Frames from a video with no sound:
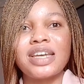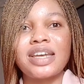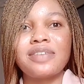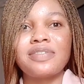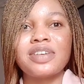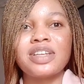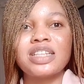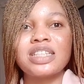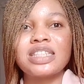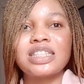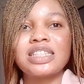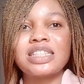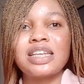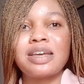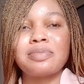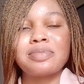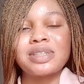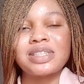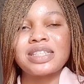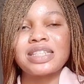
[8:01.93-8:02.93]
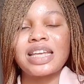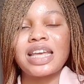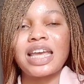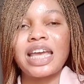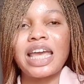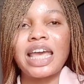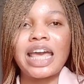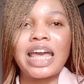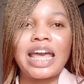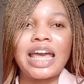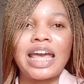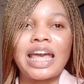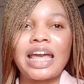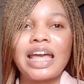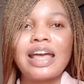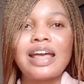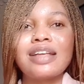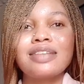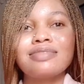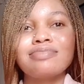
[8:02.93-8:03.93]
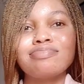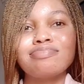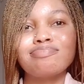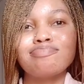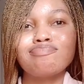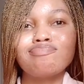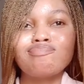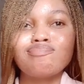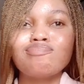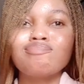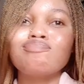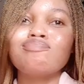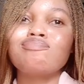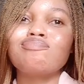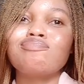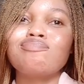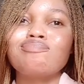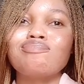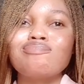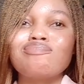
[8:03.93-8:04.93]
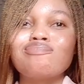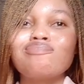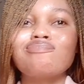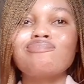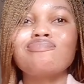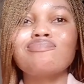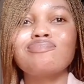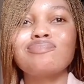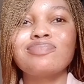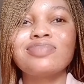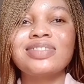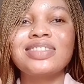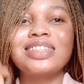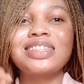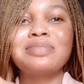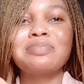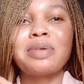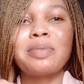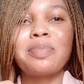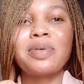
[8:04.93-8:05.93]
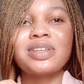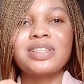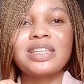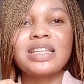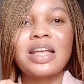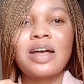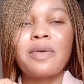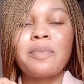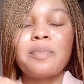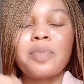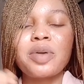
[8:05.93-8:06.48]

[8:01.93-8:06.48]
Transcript: davids tmd skincare mm, mm, mm. this is my personal